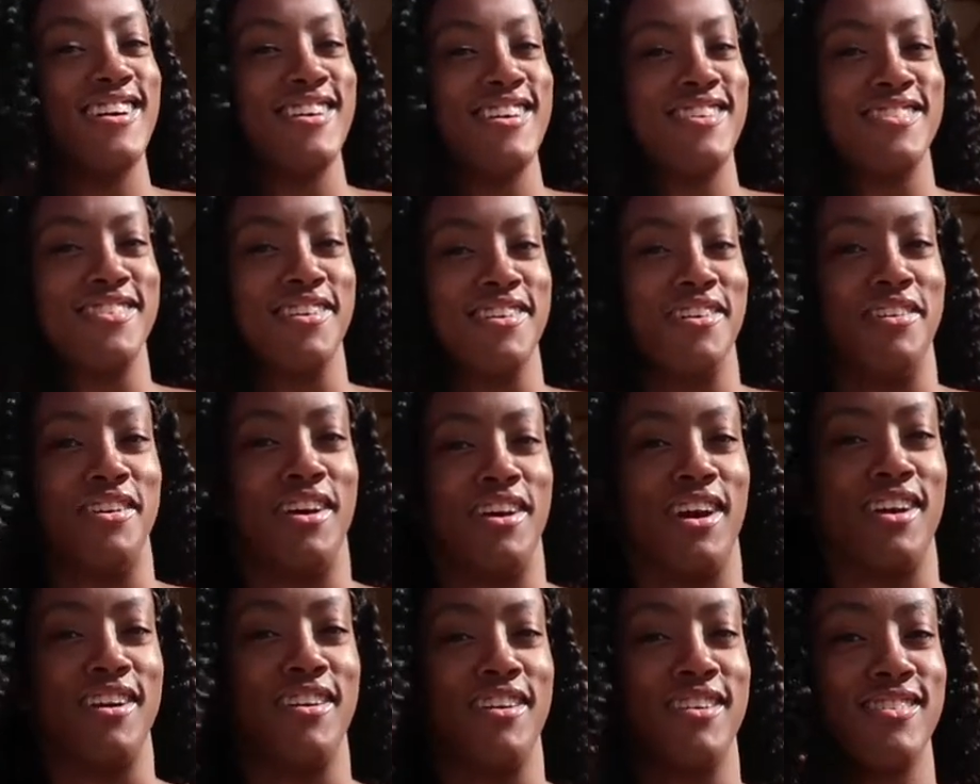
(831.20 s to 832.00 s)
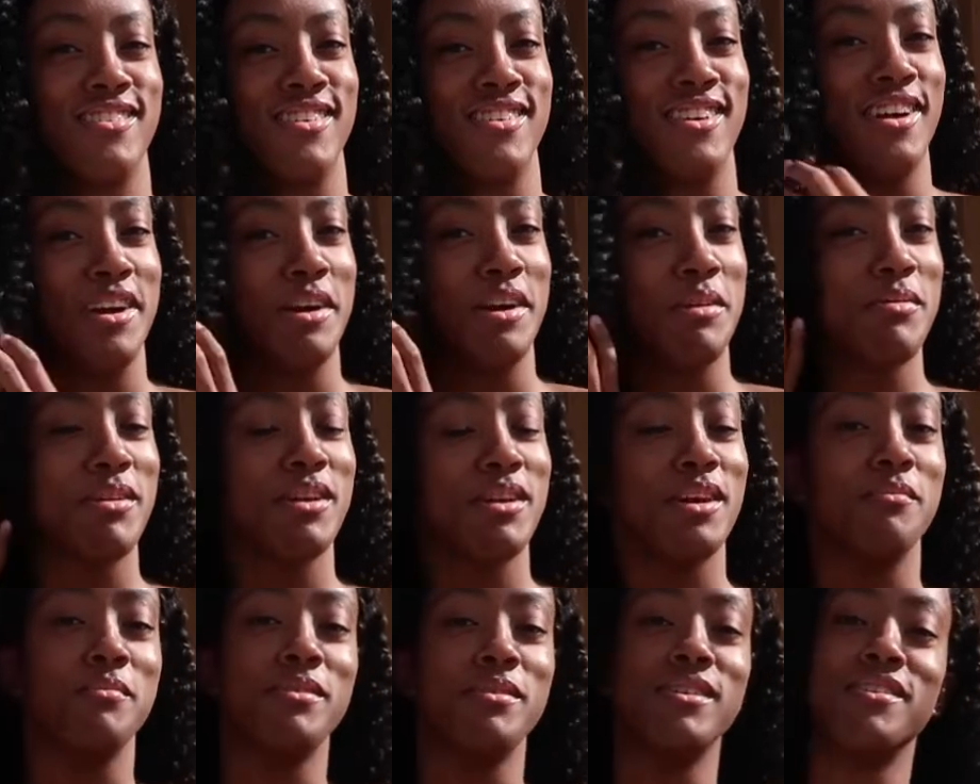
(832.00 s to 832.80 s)
So now y'all see how I'm
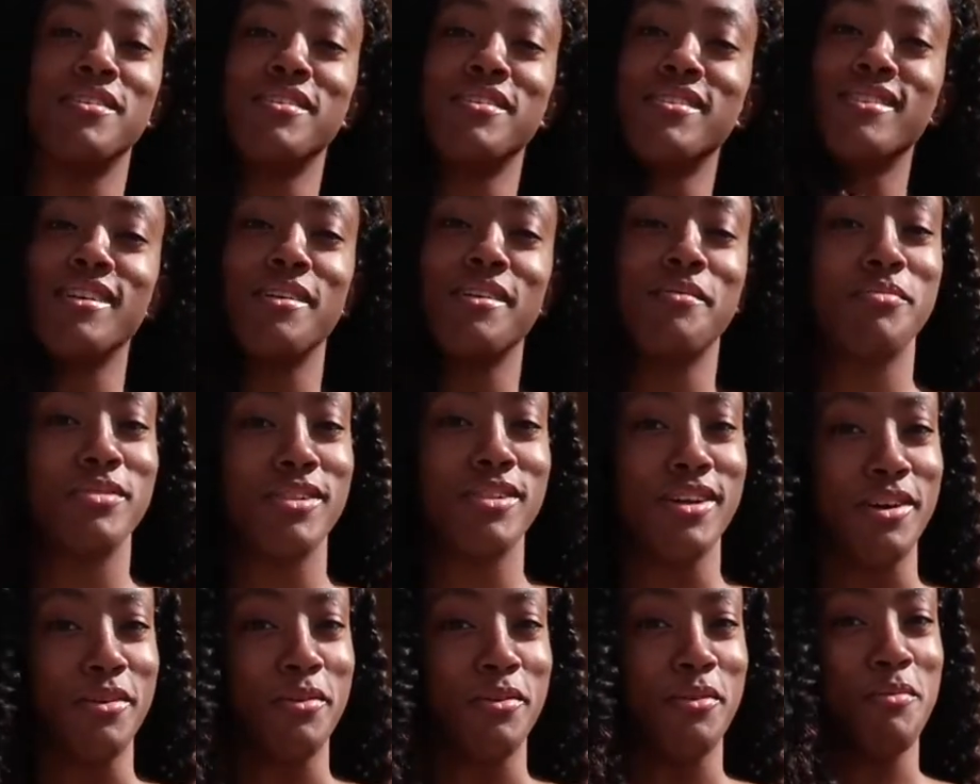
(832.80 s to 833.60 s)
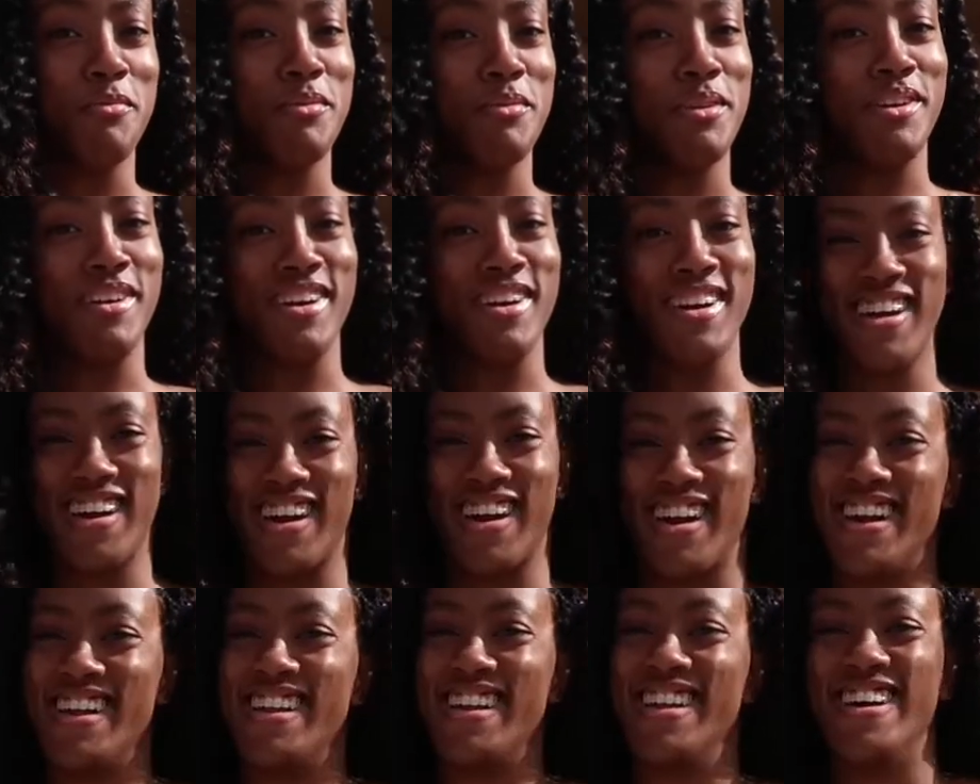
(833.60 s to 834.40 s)
coming. You can stop playing with me,
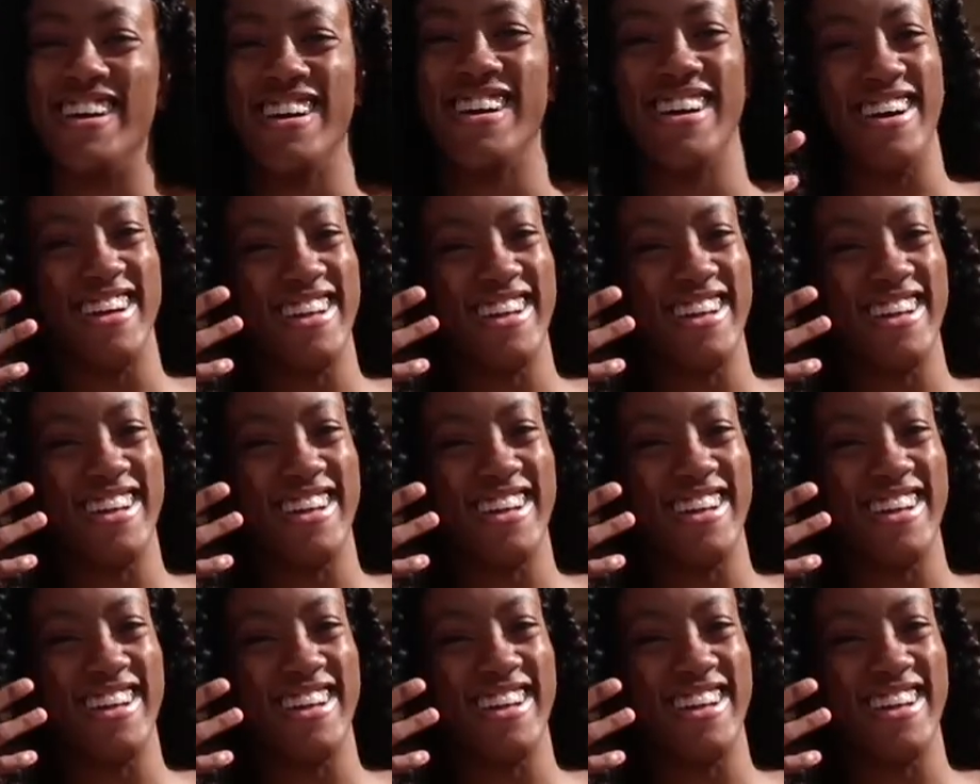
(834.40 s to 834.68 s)
okay?